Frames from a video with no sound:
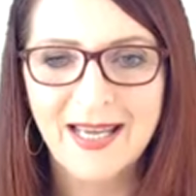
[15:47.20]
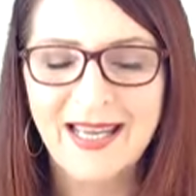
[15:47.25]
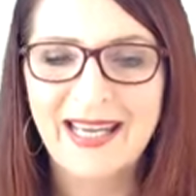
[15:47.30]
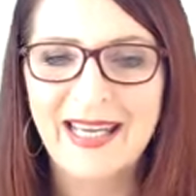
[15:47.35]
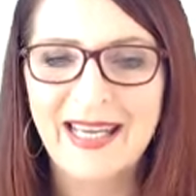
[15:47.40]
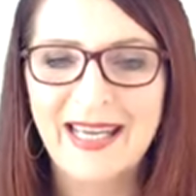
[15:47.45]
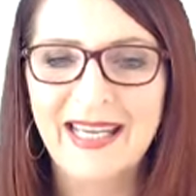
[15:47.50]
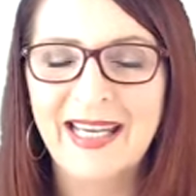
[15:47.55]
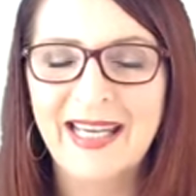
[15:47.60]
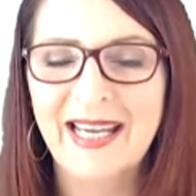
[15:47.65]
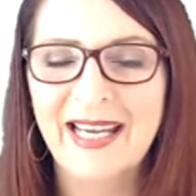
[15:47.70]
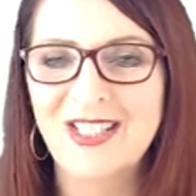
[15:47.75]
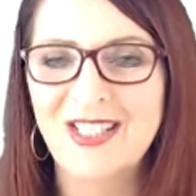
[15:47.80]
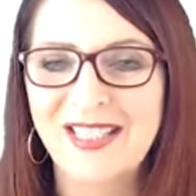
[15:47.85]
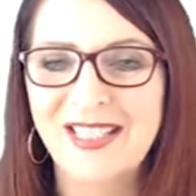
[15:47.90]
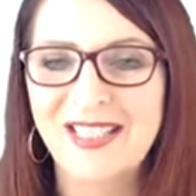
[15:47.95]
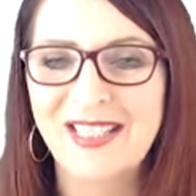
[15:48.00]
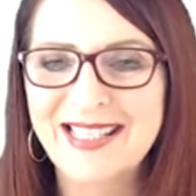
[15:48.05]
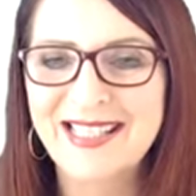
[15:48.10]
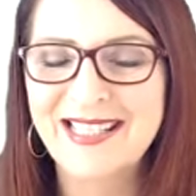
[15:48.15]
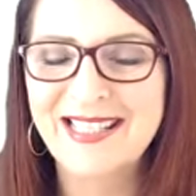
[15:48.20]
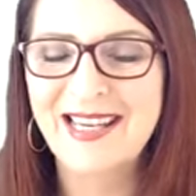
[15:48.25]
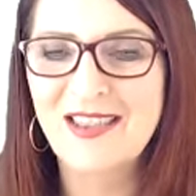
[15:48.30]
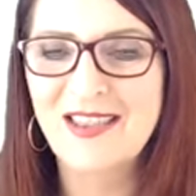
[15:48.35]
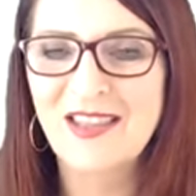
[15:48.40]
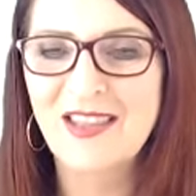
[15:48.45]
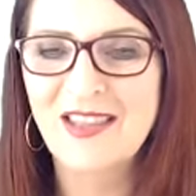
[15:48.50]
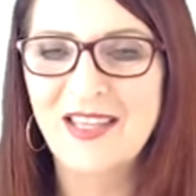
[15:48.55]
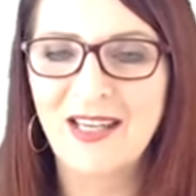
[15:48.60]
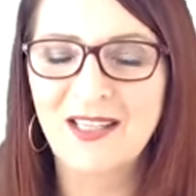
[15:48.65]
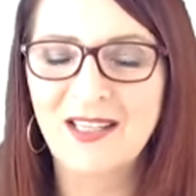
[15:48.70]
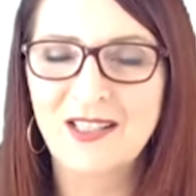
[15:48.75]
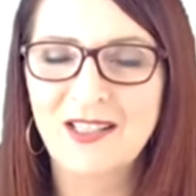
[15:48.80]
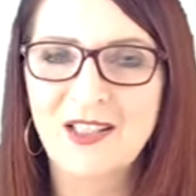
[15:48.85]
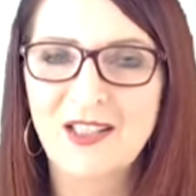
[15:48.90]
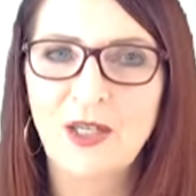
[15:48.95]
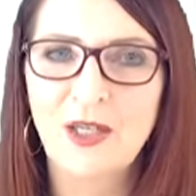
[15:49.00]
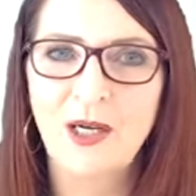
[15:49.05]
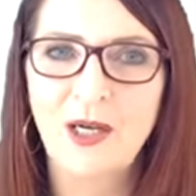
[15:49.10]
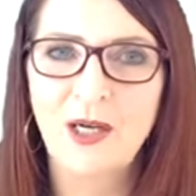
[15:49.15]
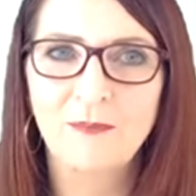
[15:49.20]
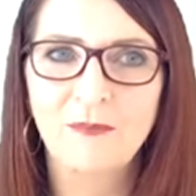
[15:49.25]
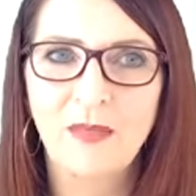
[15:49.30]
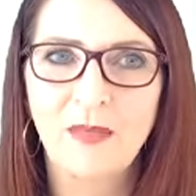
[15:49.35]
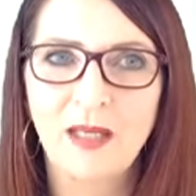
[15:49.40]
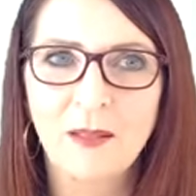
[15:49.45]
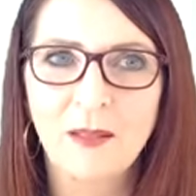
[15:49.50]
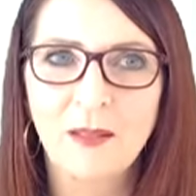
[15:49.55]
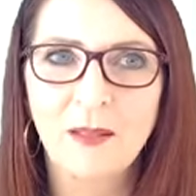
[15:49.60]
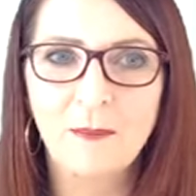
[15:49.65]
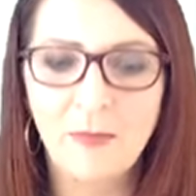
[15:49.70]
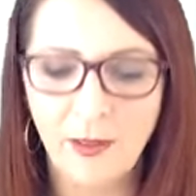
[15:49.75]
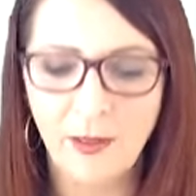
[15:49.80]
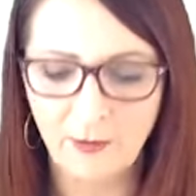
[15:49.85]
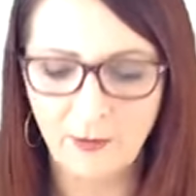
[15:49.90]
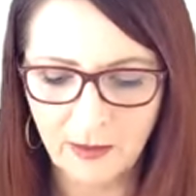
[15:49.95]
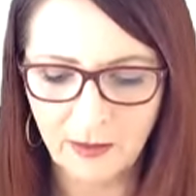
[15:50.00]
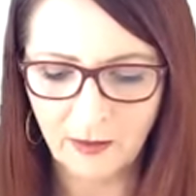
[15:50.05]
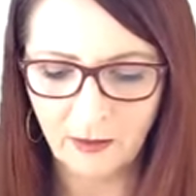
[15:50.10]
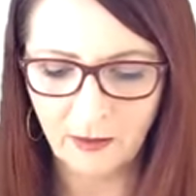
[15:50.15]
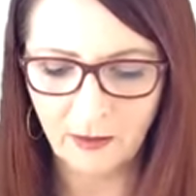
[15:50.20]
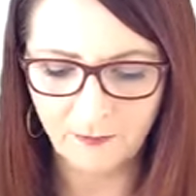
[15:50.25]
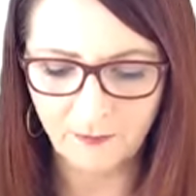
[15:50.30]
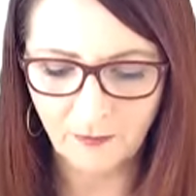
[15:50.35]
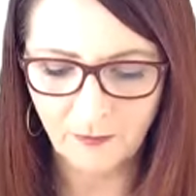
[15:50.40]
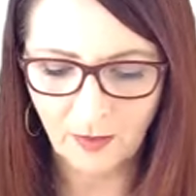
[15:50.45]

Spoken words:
He actually said that in America,